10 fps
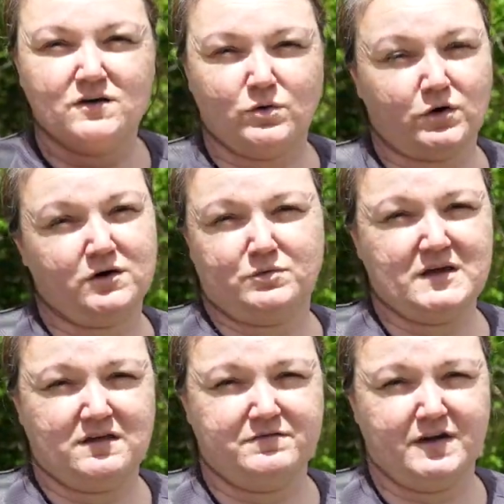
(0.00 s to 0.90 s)
We're going to
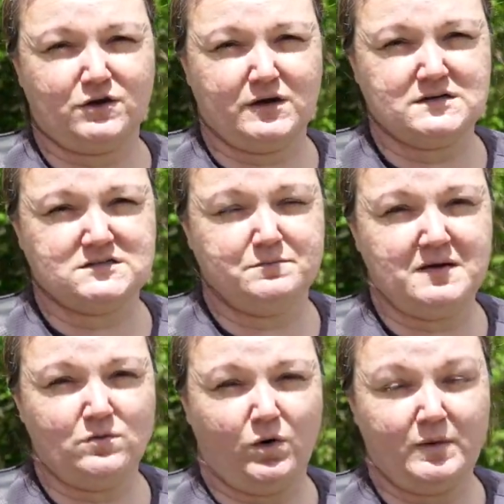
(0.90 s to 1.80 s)
reconfigure it to
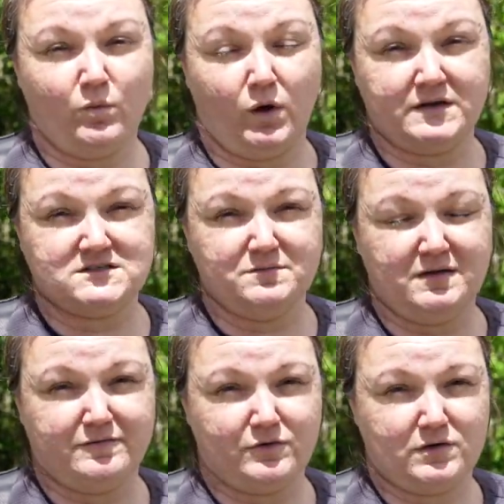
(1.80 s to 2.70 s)
be what we want it to
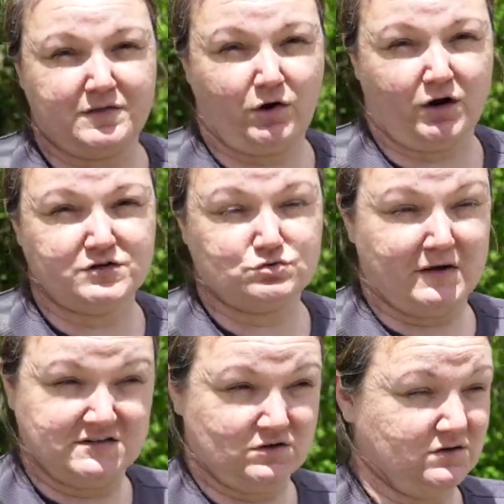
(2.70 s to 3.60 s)
be for the cottage
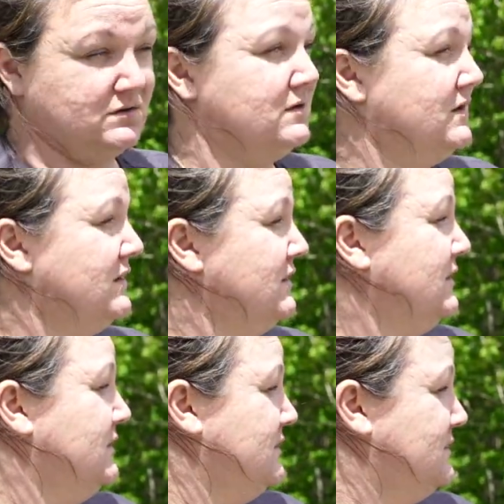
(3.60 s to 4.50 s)
rental,
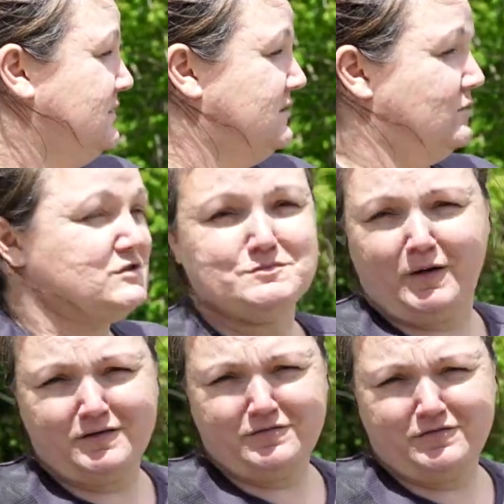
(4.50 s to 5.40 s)
which is
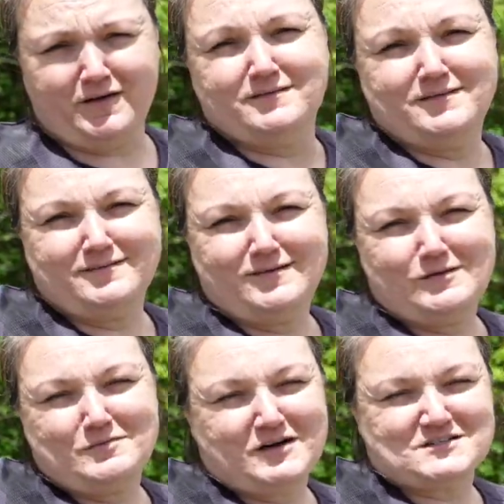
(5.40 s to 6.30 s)
part of the fun of the
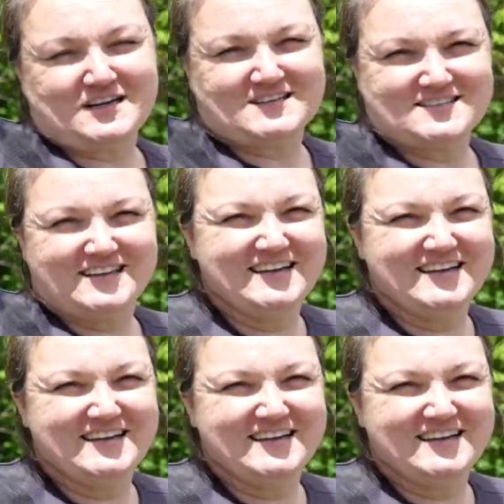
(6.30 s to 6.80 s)
whole project.